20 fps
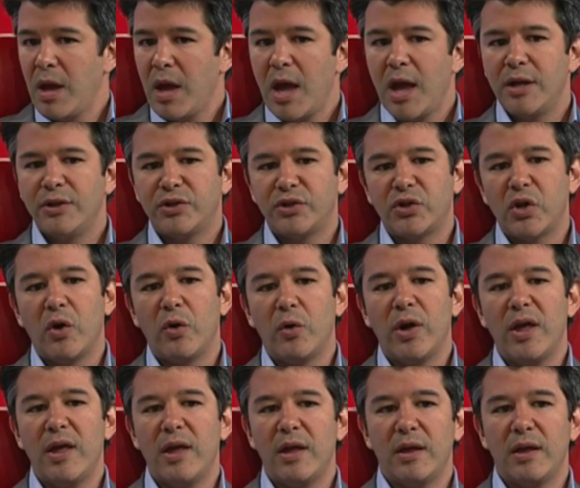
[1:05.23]
And so
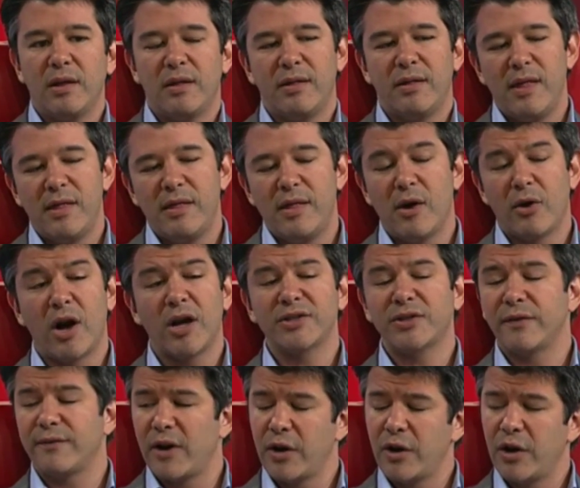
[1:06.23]
they're also
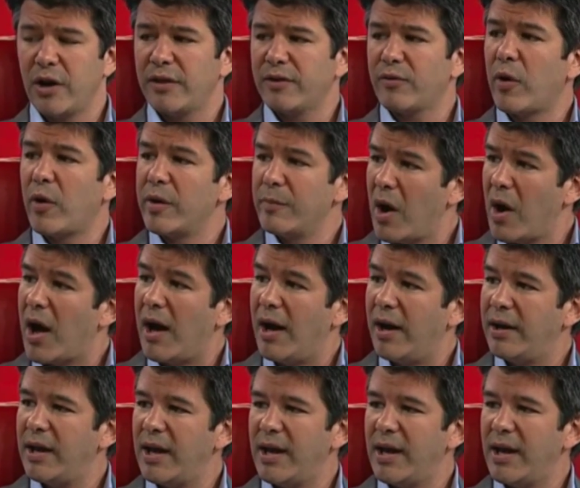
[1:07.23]
very good at throwing mud,